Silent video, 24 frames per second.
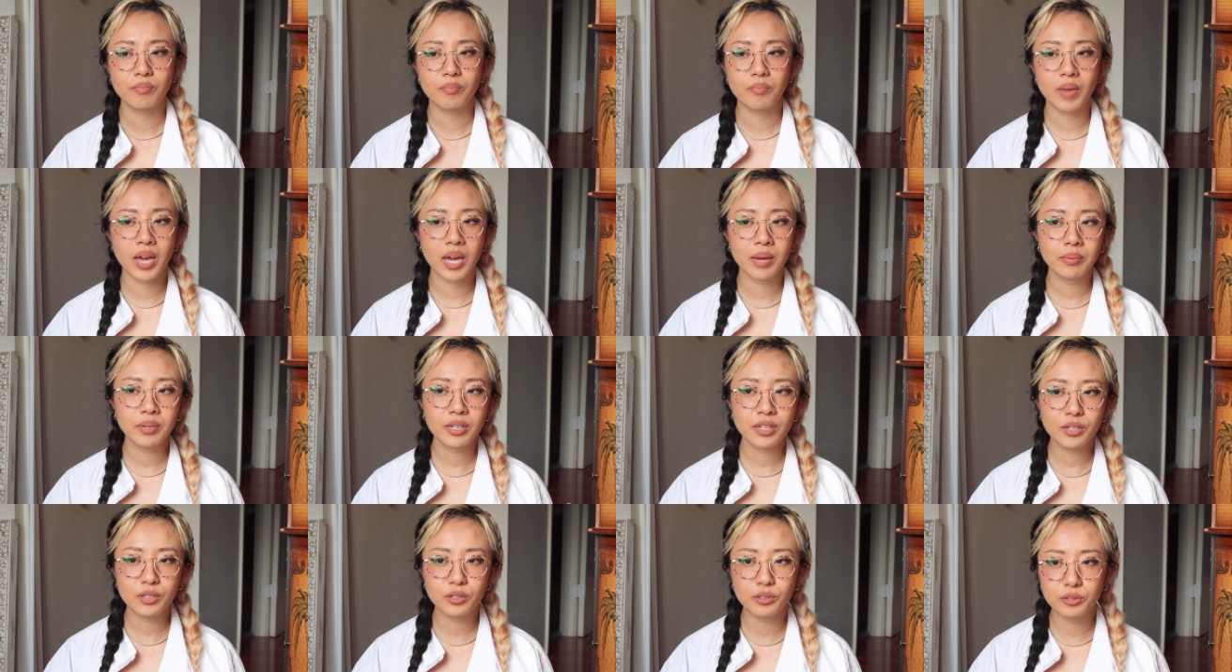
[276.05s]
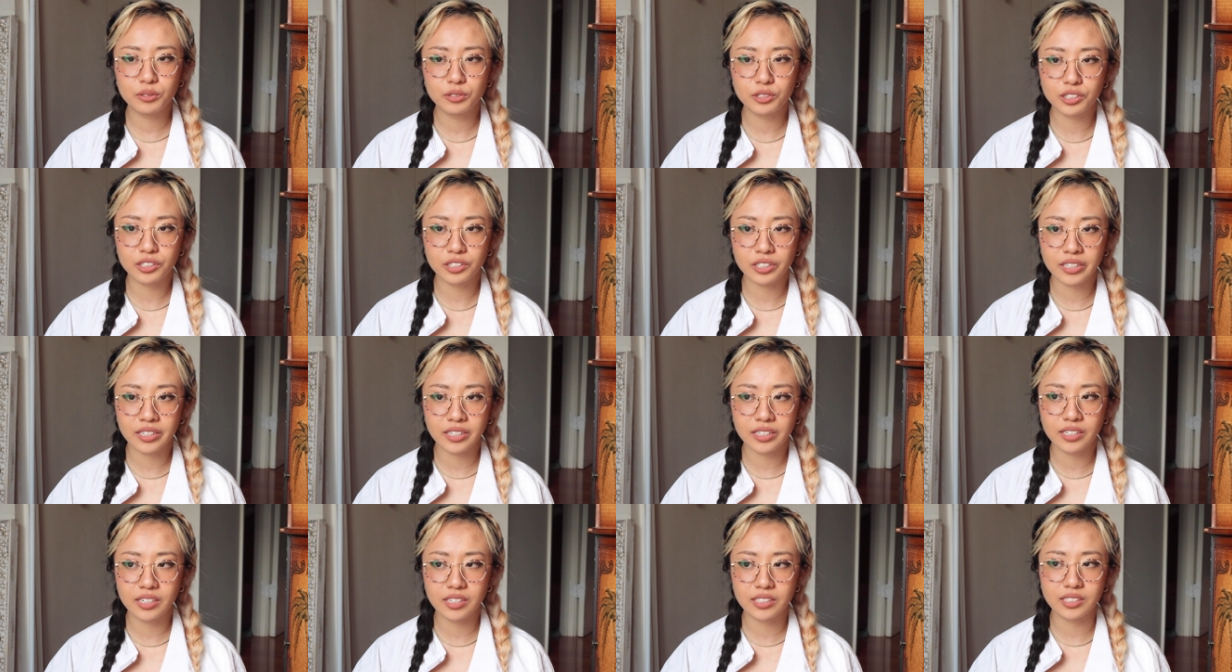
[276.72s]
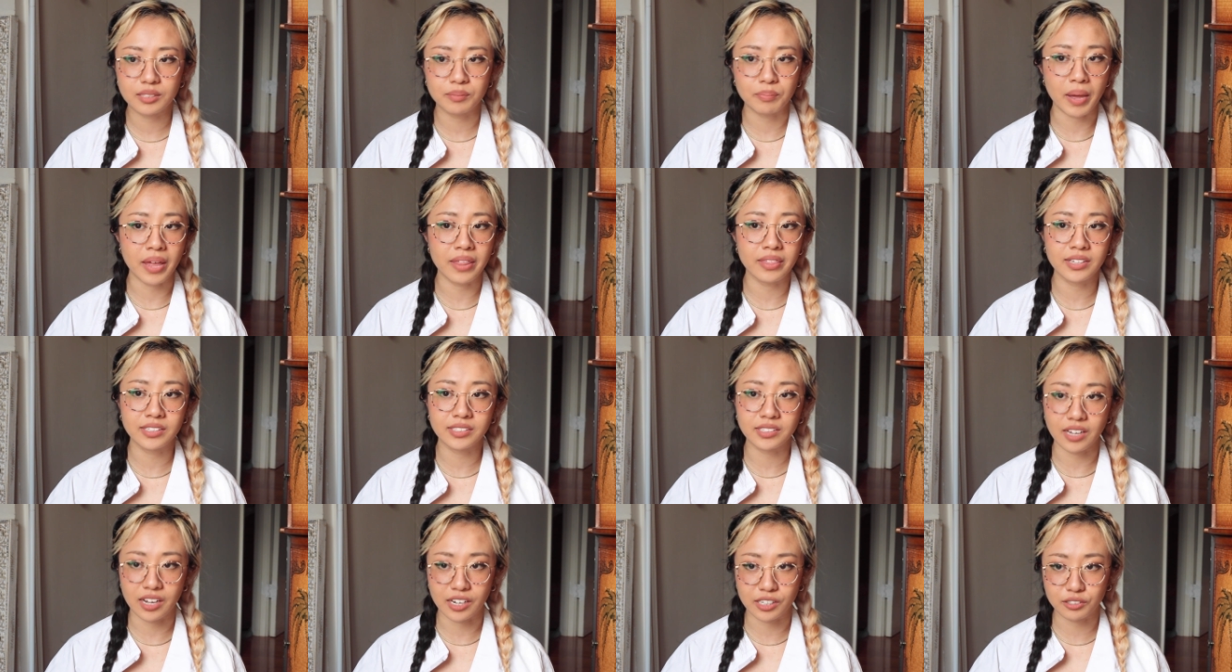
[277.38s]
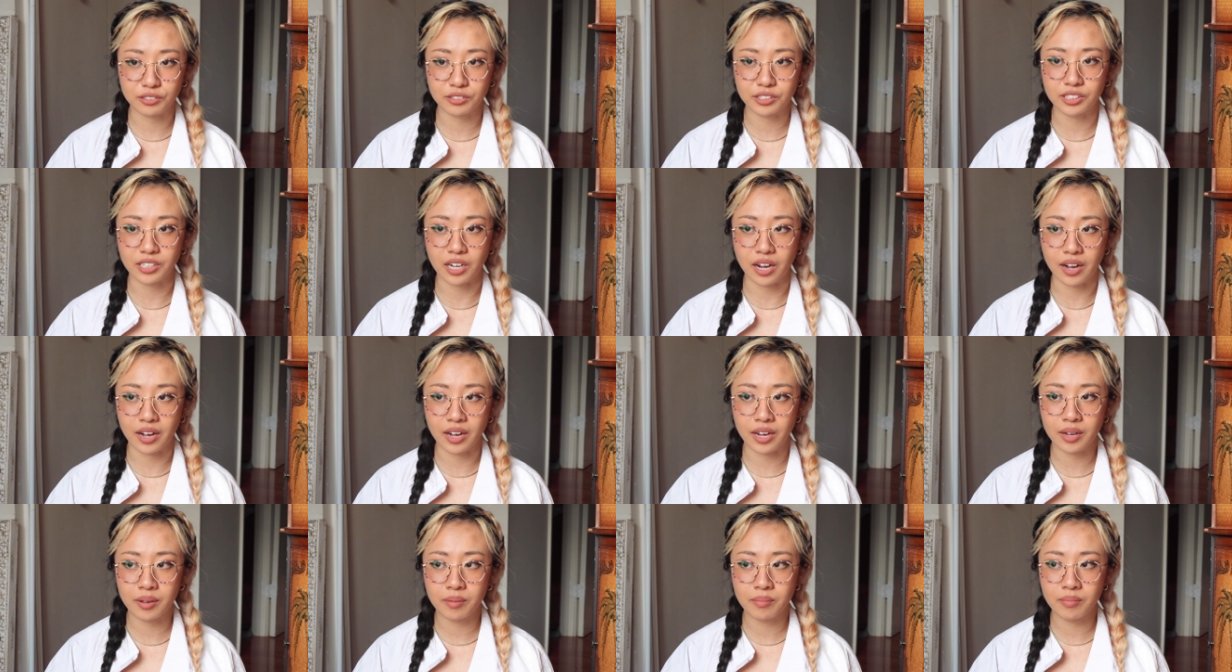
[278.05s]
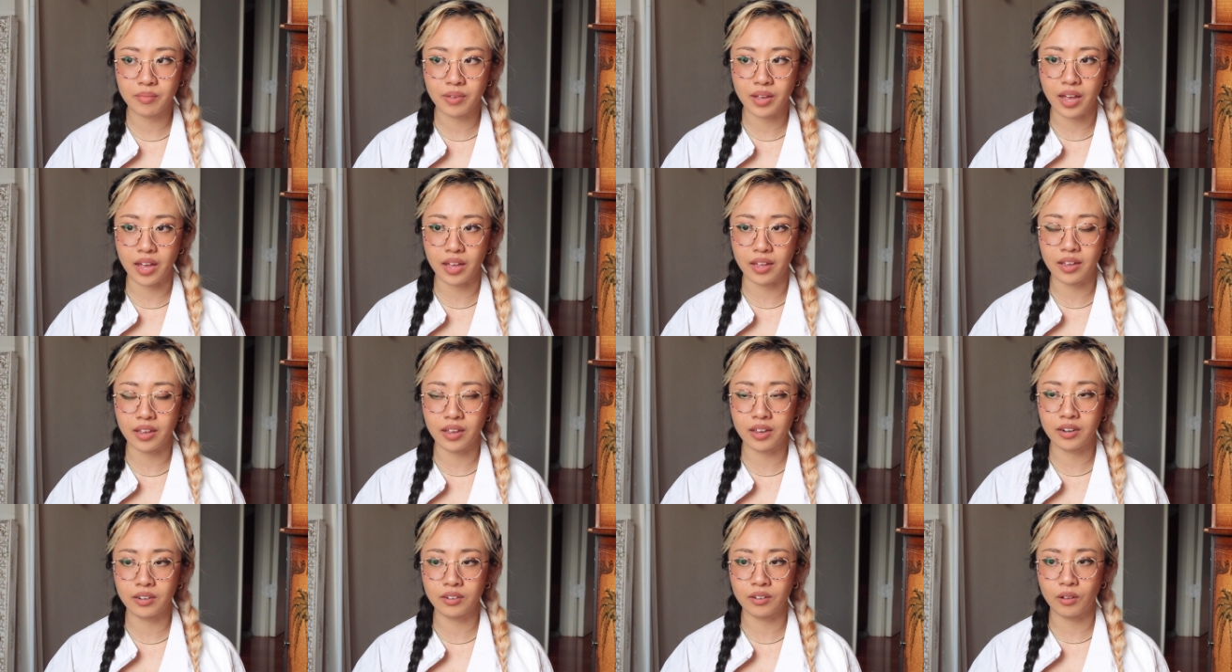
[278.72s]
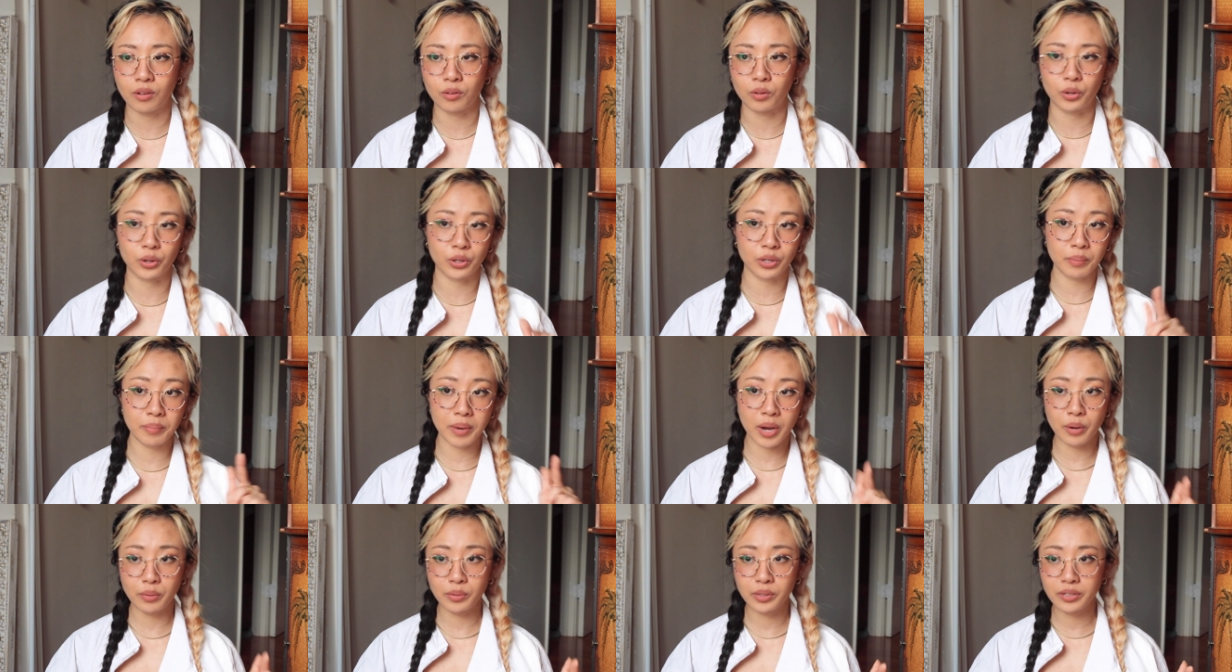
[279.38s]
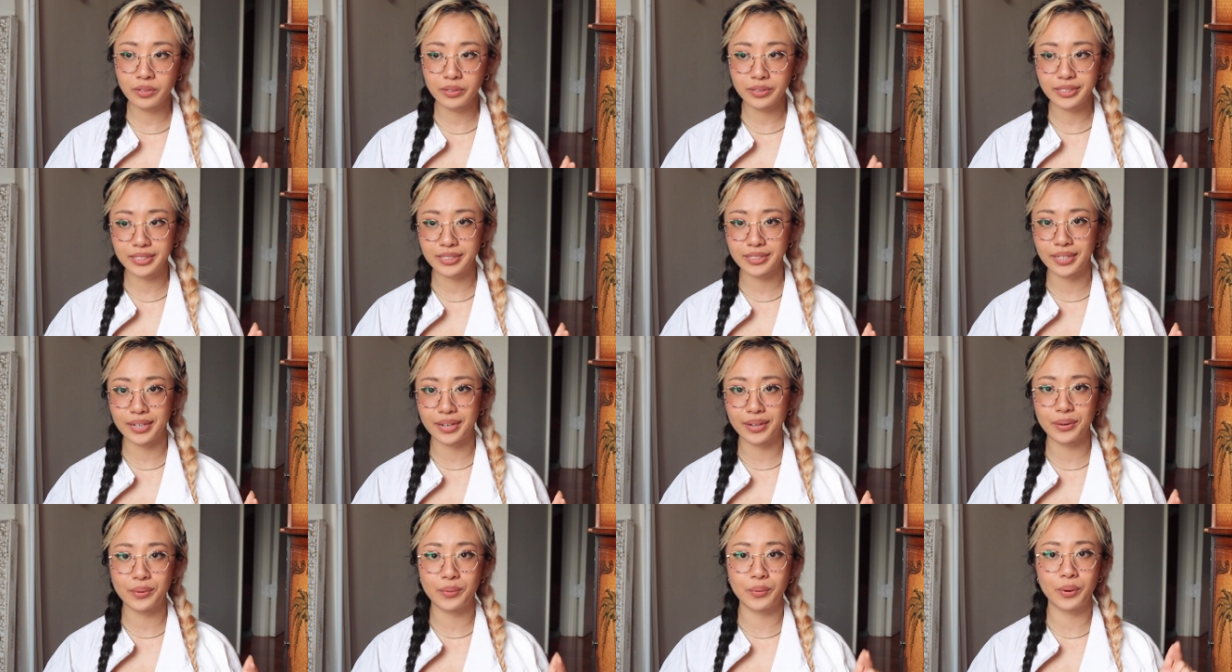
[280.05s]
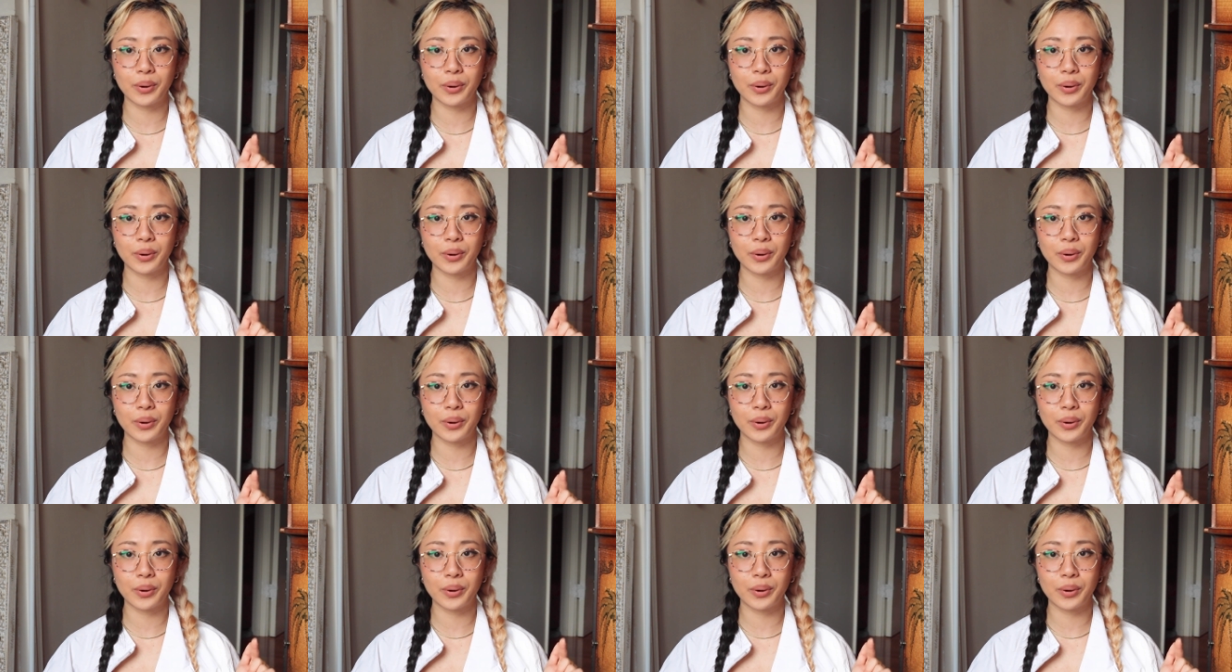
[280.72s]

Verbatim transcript: maybe you should spend this extra time and learn about real estate,